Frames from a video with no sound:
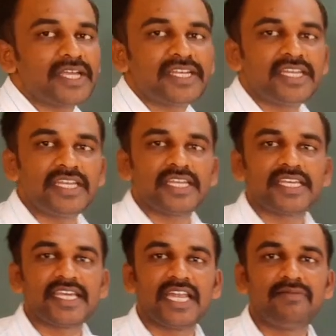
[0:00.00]

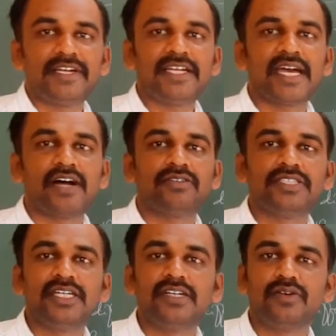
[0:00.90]
Many element
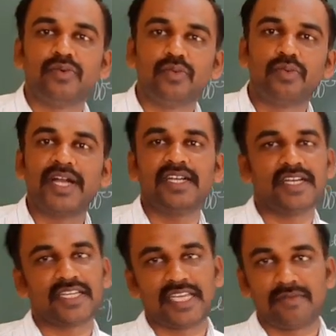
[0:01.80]
have the
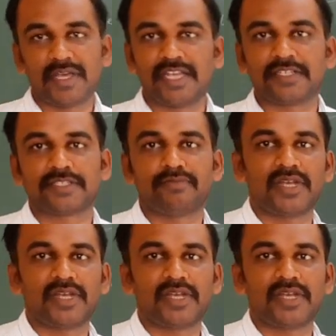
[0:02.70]
one image.